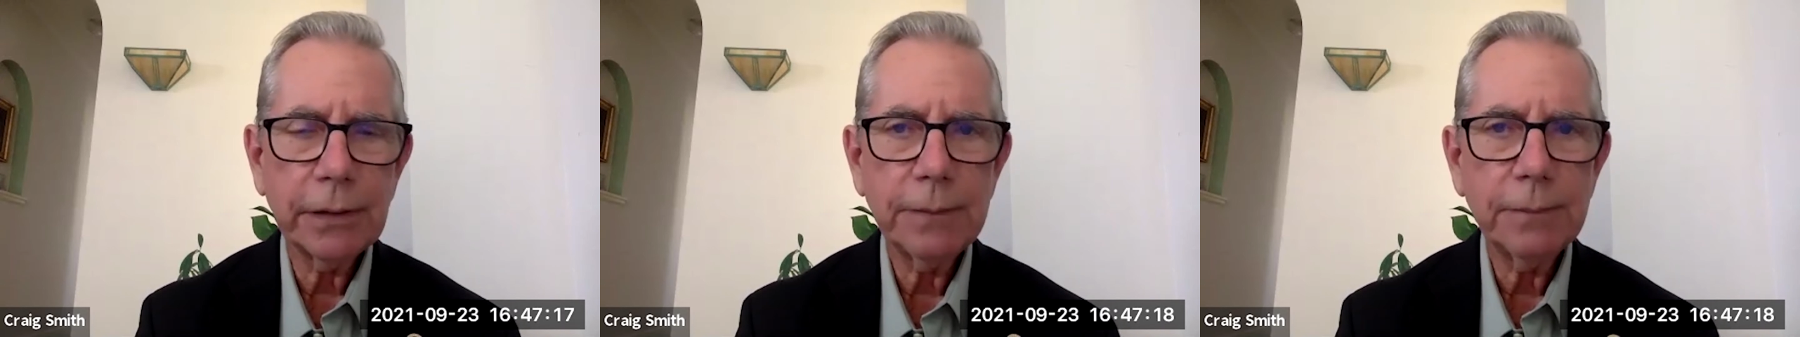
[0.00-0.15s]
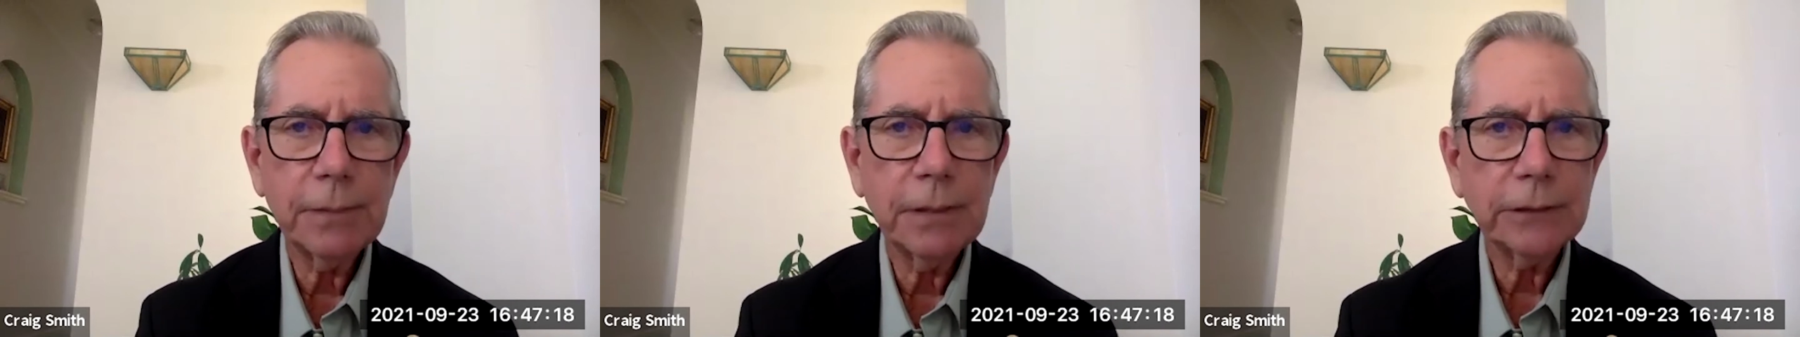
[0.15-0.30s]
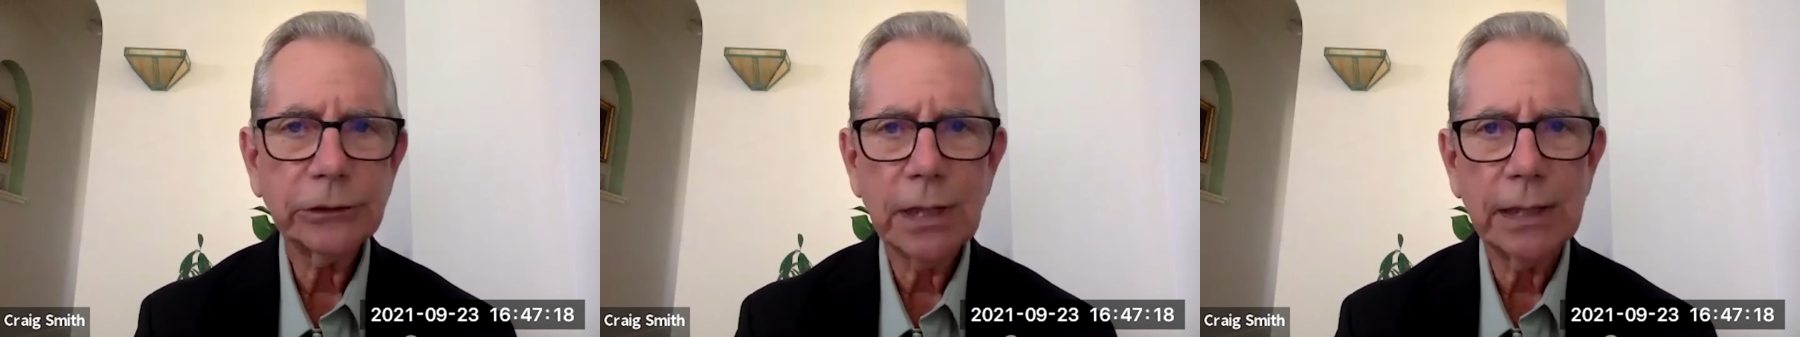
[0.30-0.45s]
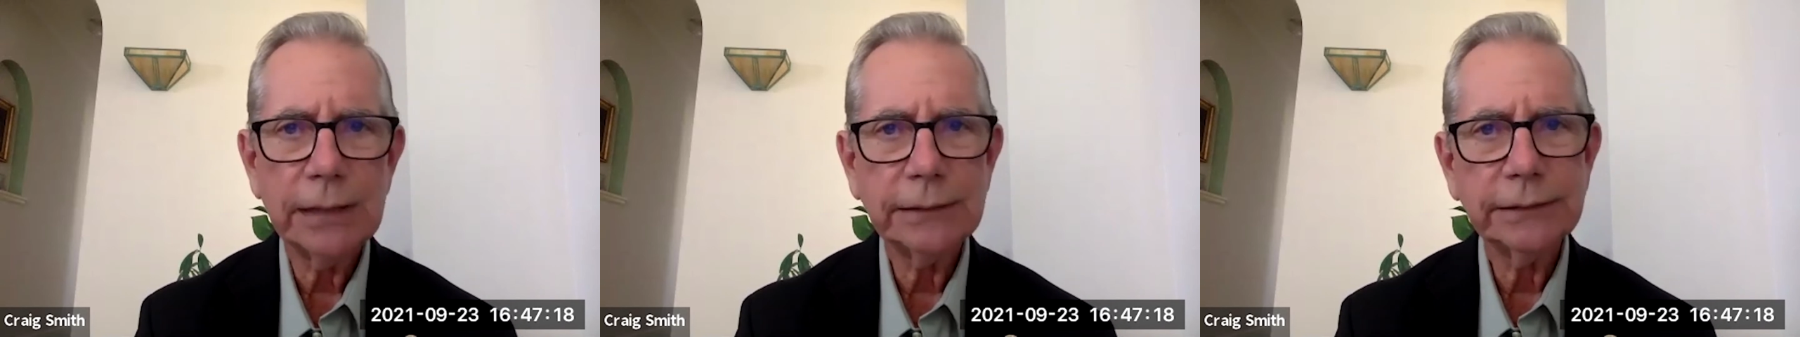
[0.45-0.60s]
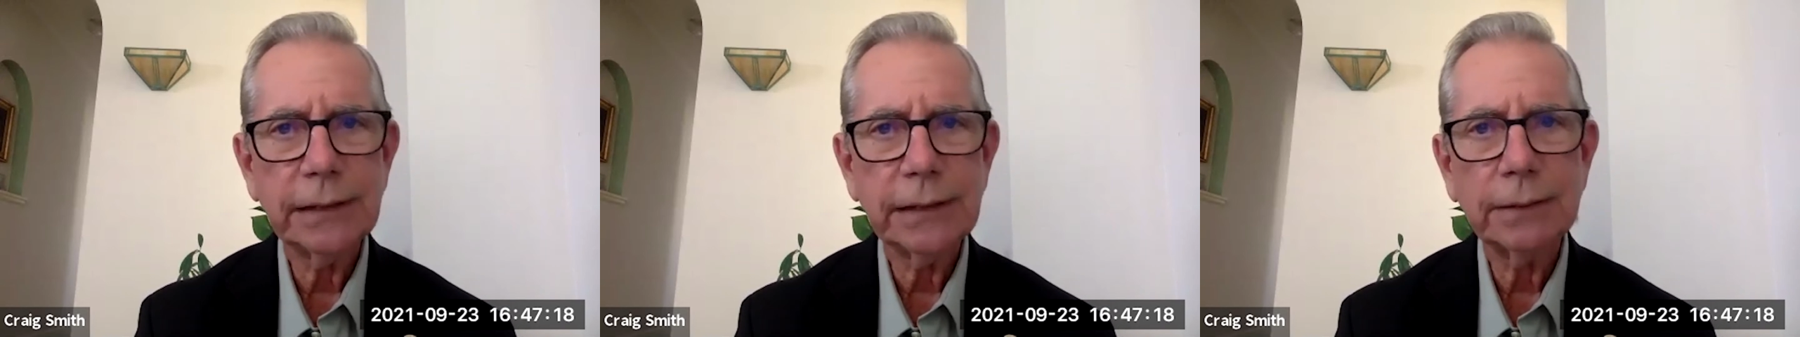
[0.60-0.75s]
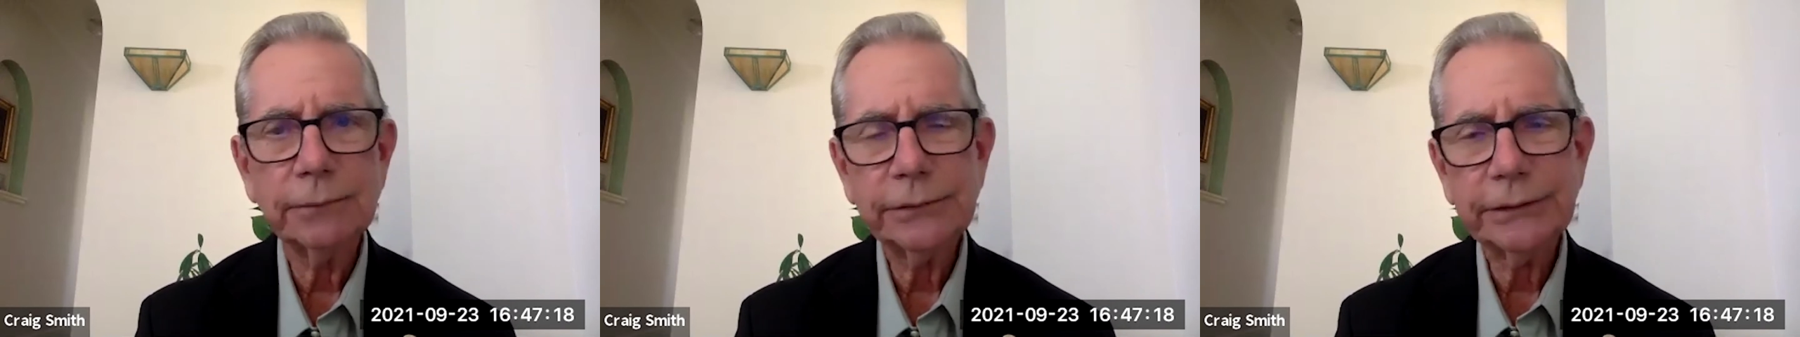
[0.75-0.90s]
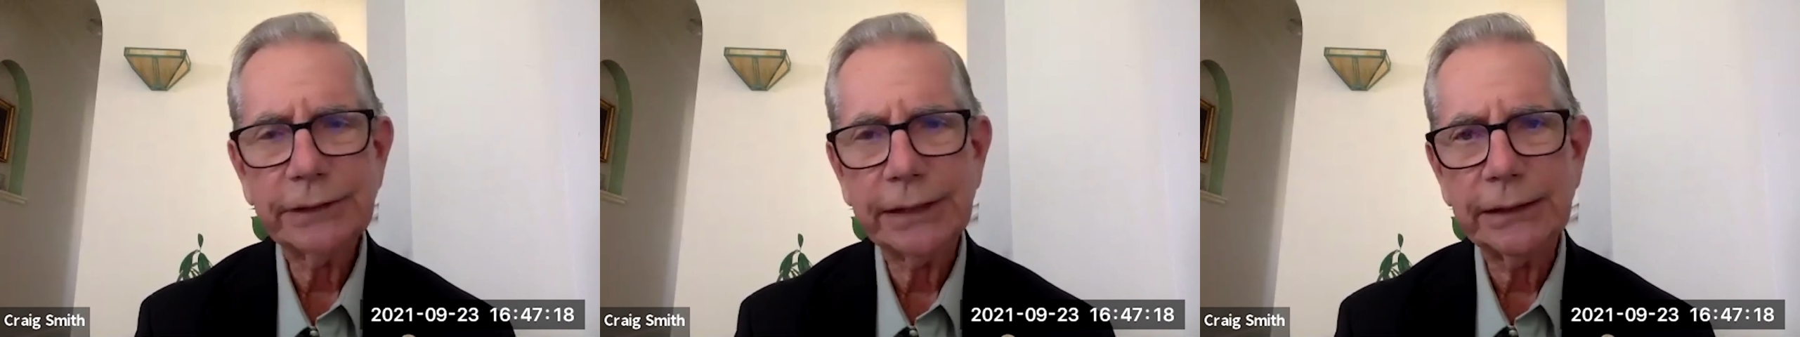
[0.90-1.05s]
much like
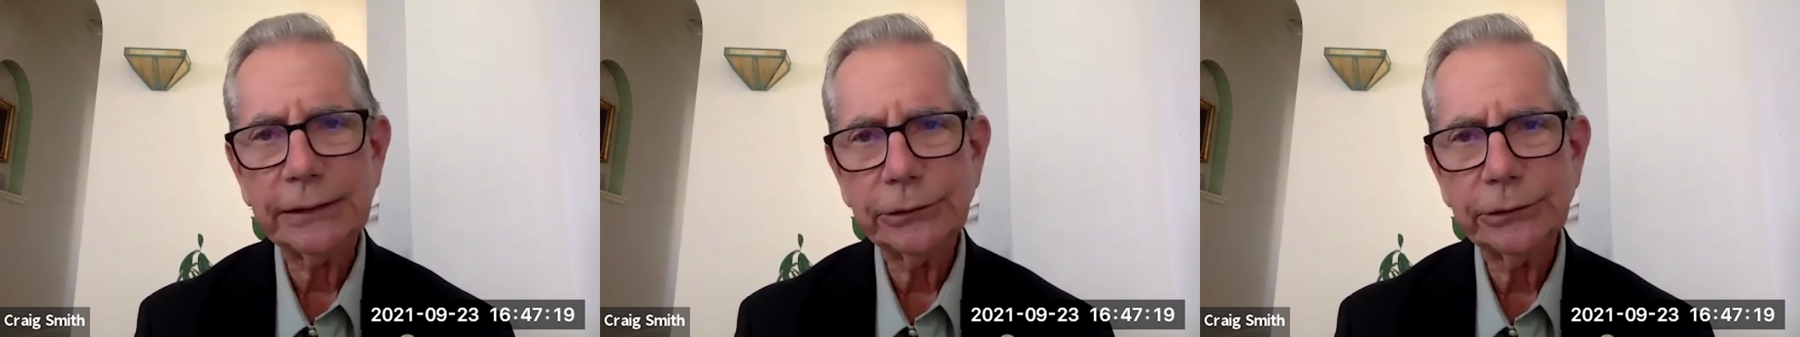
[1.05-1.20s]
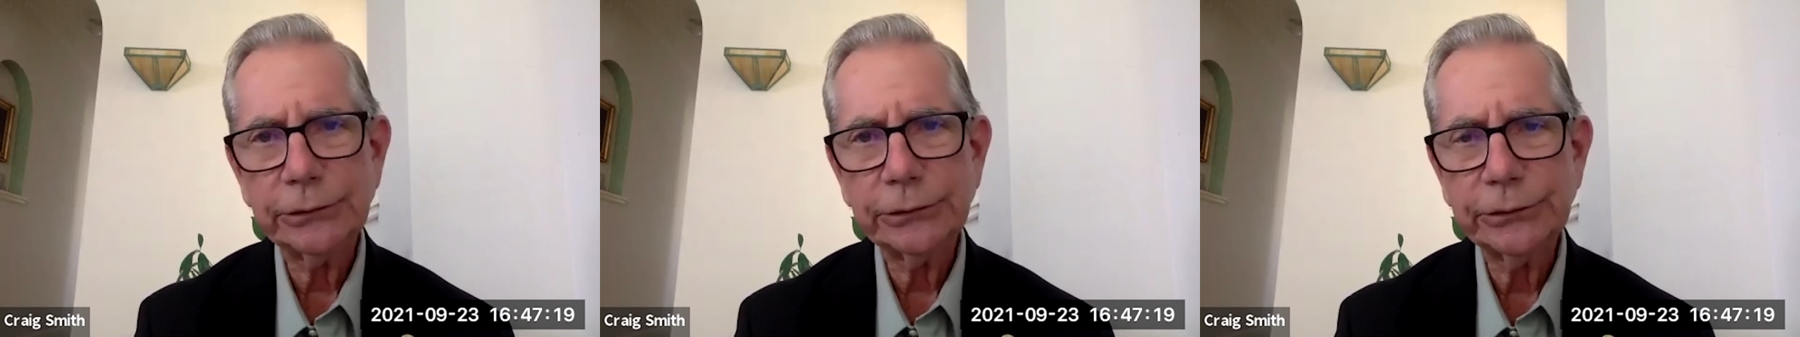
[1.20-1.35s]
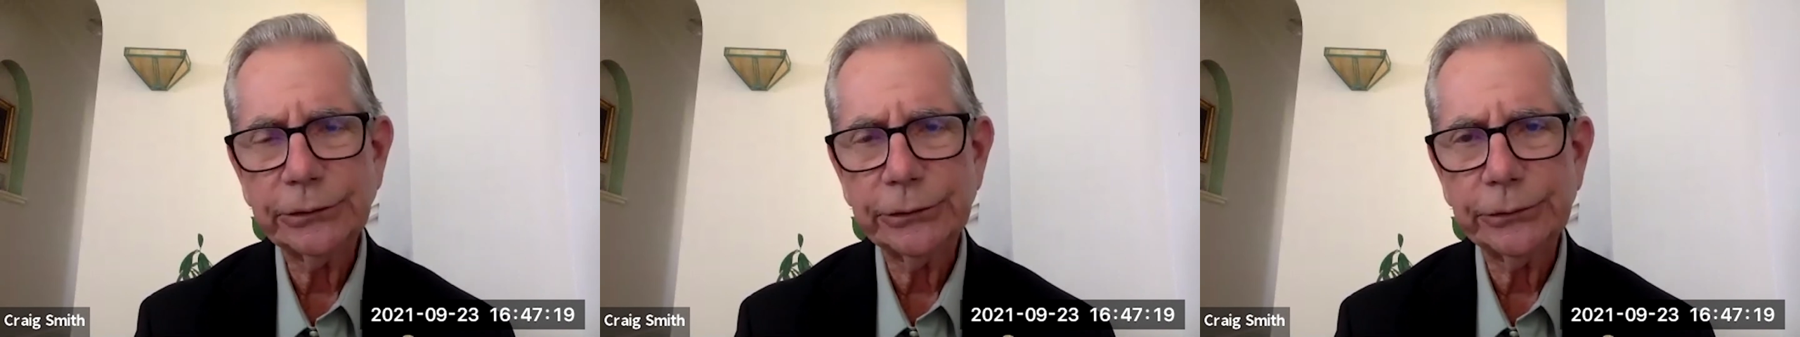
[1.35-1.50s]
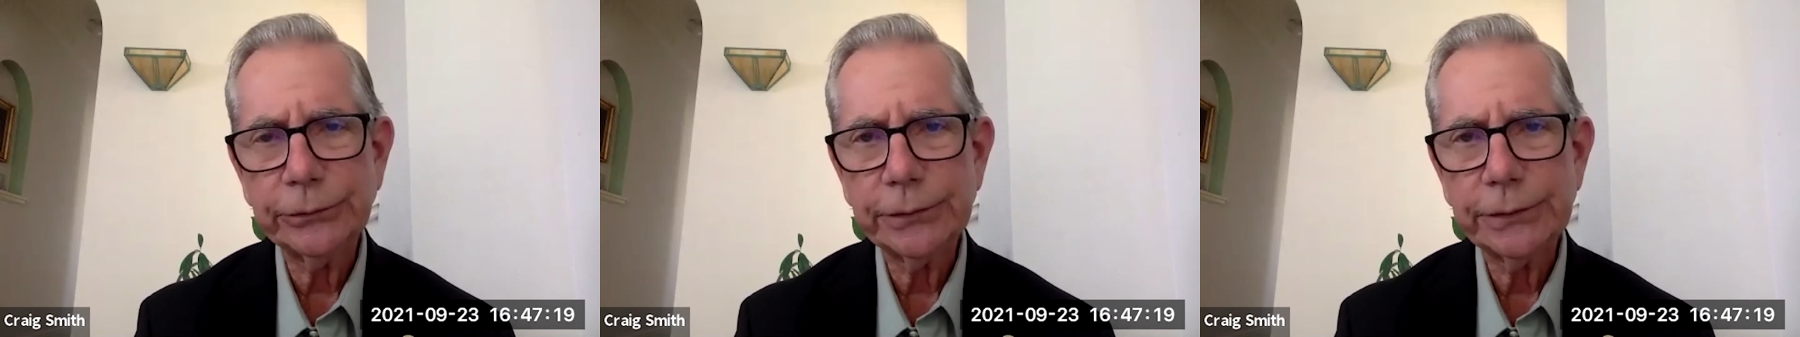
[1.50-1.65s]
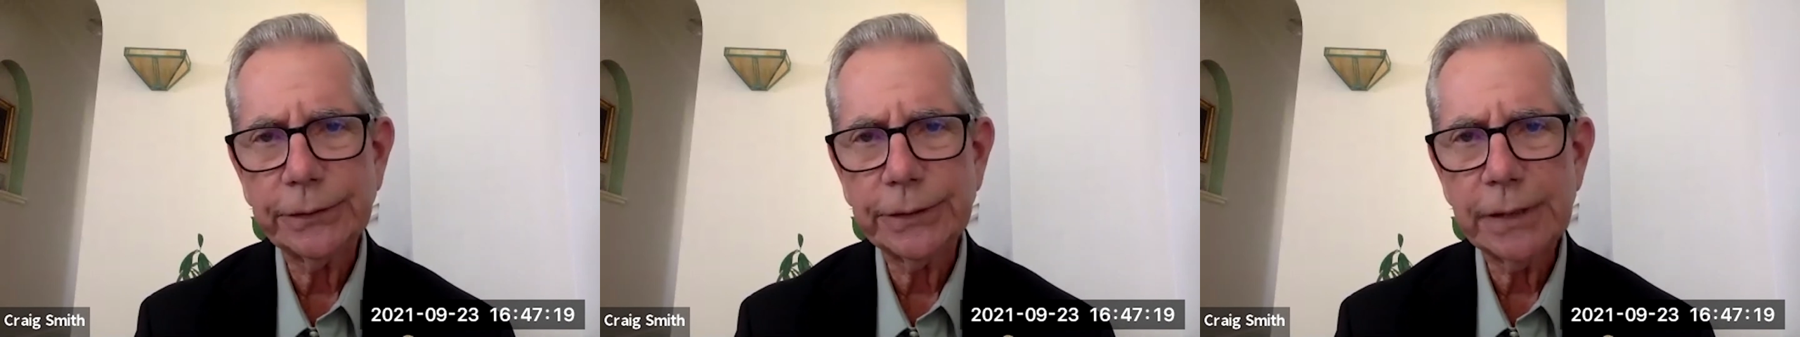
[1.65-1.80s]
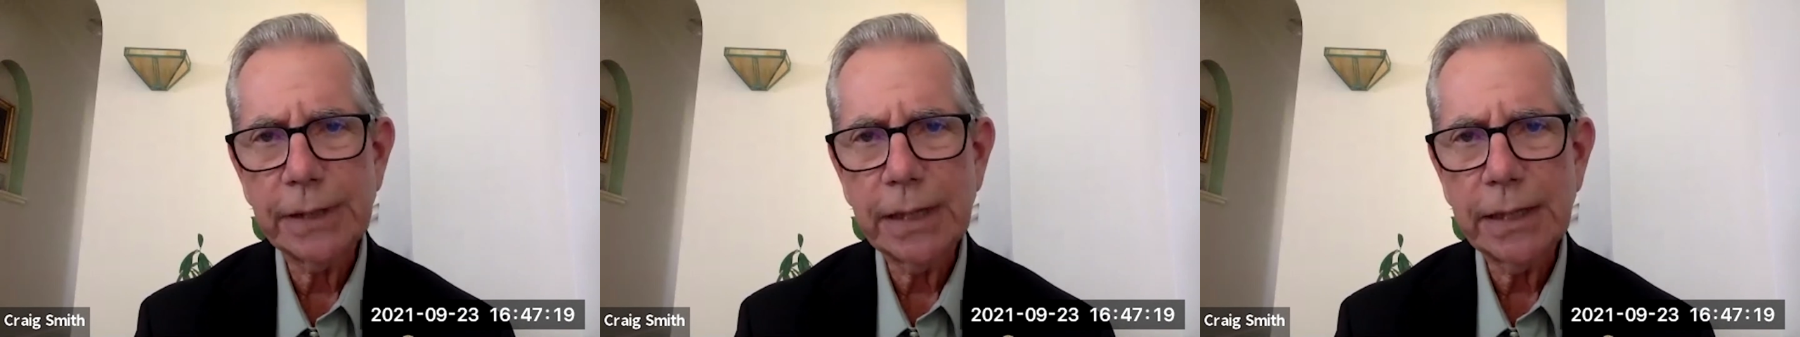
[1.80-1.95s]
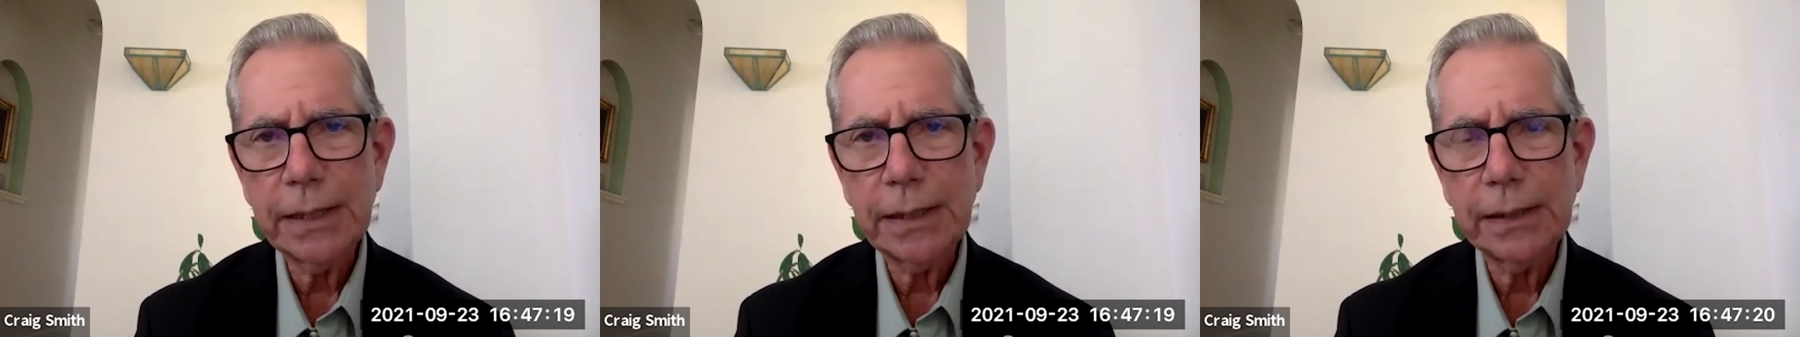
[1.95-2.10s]
some stations do
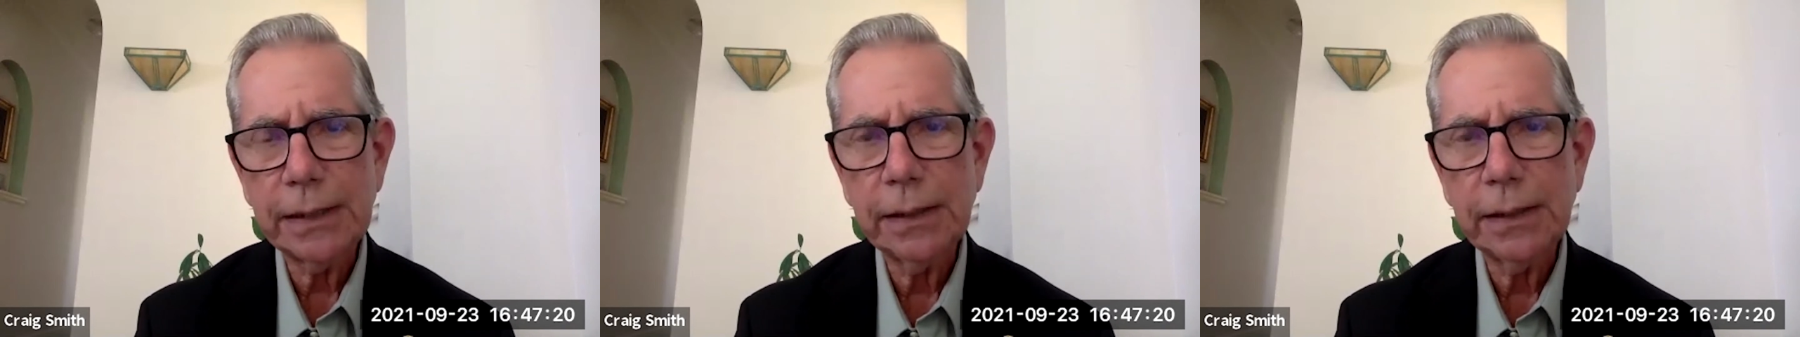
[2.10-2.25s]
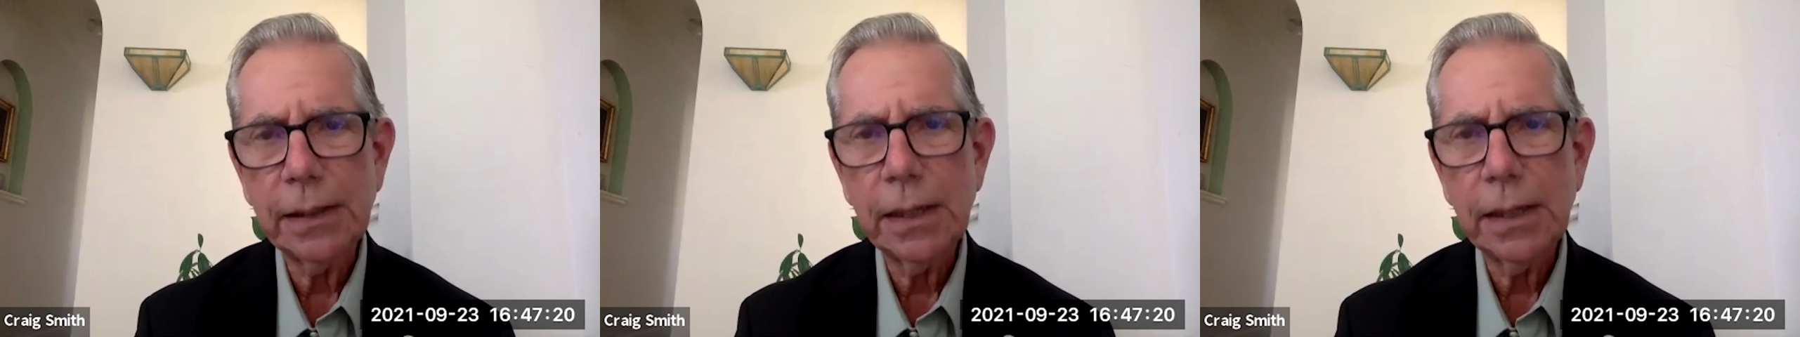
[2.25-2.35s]
today.